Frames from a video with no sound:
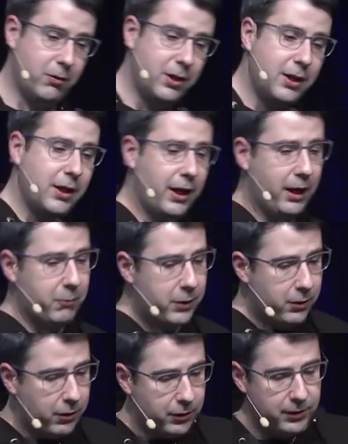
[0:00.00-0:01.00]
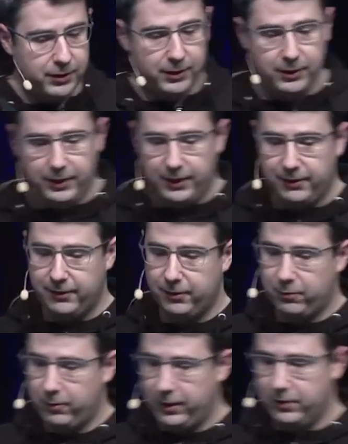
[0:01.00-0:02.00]
or are we not yet
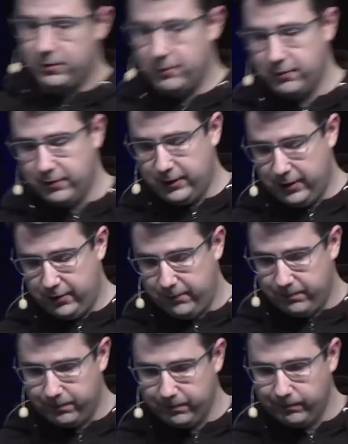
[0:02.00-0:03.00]
quite just there?